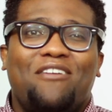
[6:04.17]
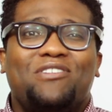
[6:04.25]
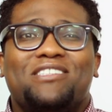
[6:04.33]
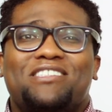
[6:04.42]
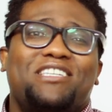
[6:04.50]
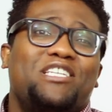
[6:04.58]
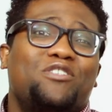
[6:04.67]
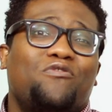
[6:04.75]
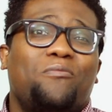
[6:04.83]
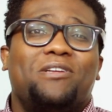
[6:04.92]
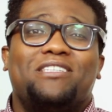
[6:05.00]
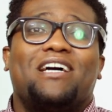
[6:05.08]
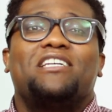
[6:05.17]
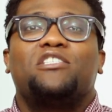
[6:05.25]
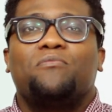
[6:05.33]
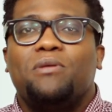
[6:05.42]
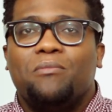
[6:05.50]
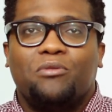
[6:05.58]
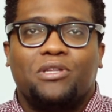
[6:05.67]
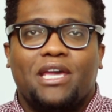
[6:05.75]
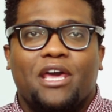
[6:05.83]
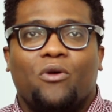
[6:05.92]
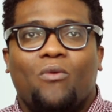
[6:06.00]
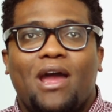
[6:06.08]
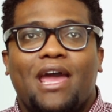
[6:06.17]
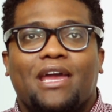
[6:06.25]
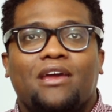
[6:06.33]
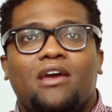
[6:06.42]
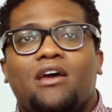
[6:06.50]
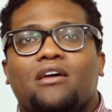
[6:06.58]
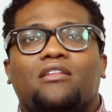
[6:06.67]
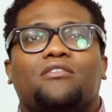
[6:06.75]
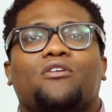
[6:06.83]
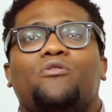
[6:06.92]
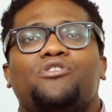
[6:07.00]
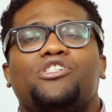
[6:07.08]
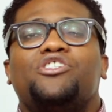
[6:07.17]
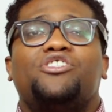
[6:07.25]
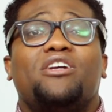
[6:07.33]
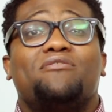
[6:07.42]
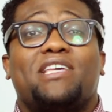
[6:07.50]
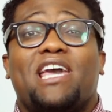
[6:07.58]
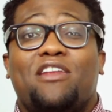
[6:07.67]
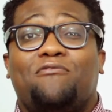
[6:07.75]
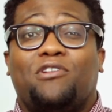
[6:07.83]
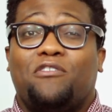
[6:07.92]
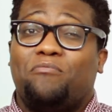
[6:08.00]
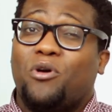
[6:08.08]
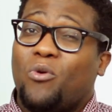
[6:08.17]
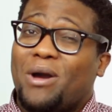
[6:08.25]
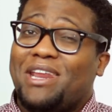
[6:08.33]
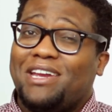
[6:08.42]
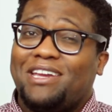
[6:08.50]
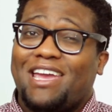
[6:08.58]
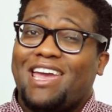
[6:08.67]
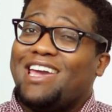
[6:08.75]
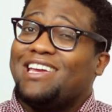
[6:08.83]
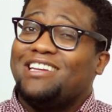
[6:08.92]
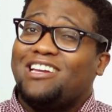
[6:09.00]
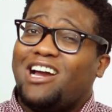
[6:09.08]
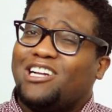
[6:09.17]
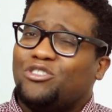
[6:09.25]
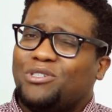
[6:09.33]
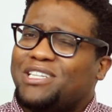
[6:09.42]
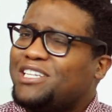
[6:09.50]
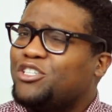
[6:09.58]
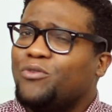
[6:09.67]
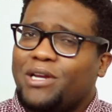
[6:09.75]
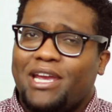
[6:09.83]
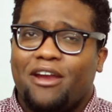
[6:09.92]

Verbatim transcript: haven't ceased from enticing people to get away. The ocean shares a handful of poetic and contradictory